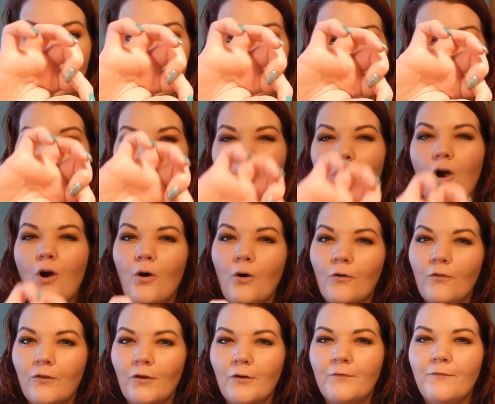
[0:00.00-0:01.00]
or they were
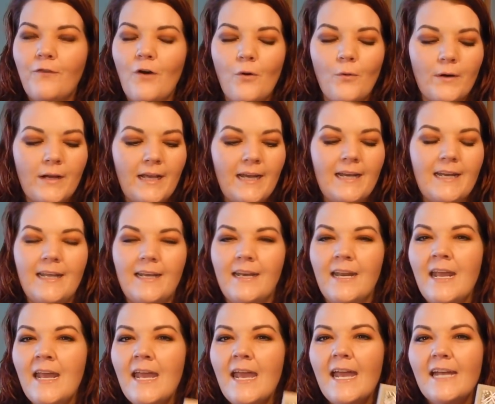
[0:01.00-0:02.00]
overfolded and
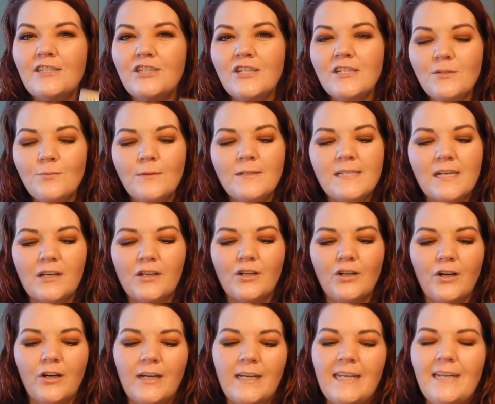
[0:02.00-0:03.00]
it just wasn't
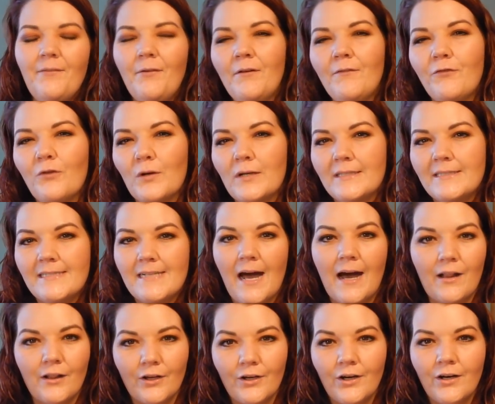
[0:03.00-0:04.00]
good. Even for a
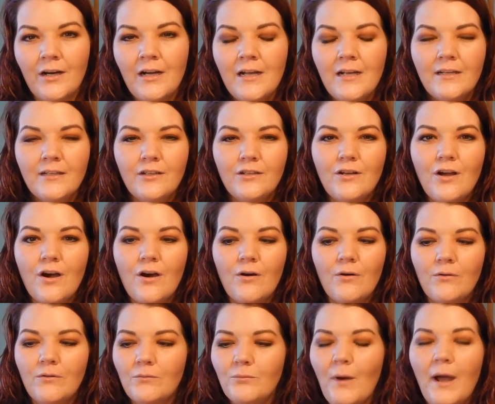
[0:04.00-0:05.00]
dollar, you
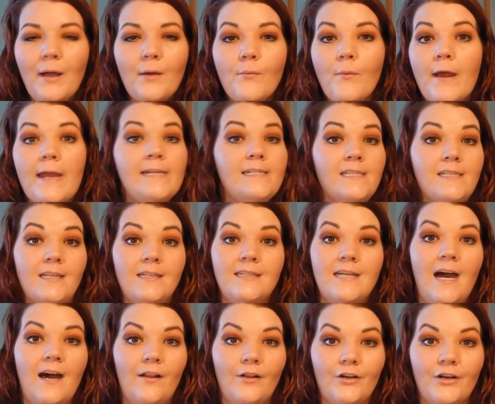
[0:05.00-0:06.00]
know, why waste the
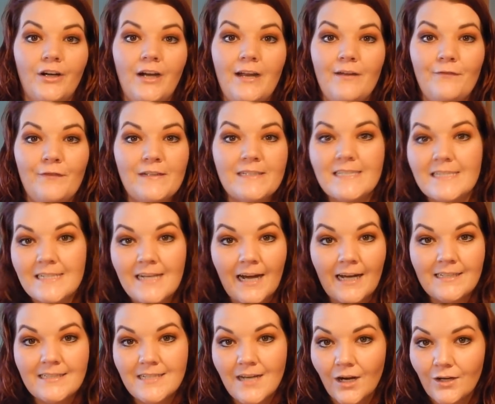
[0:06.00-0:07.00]
dollar if it's
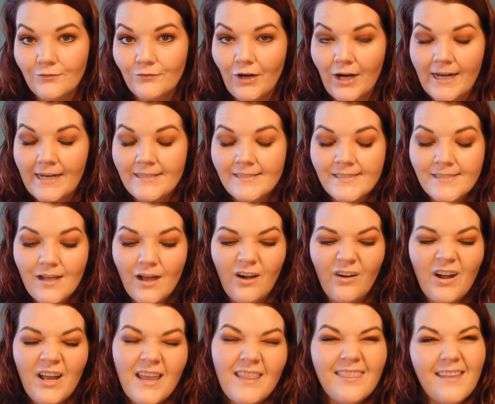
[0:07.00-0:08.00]
not done right?
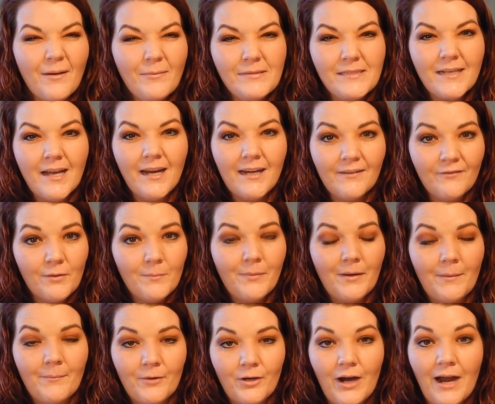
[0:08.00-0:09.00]
So that was kind of a
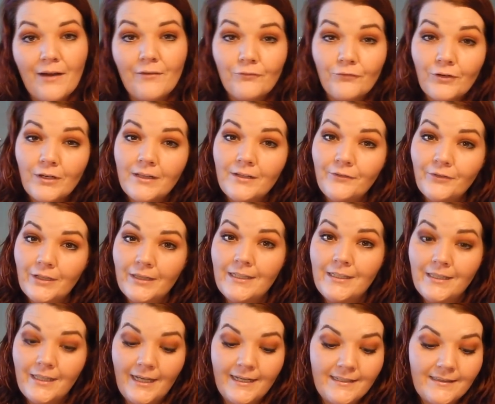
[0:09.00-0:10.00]
bummer. I really,
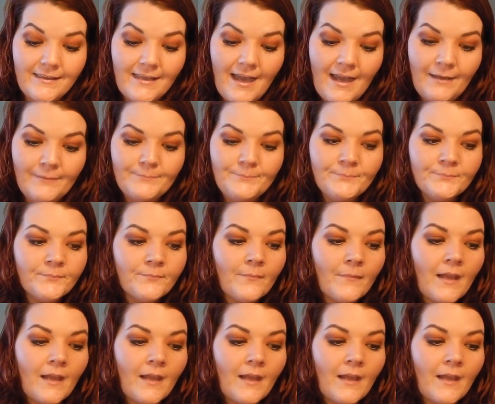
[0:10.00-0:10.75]
really like that.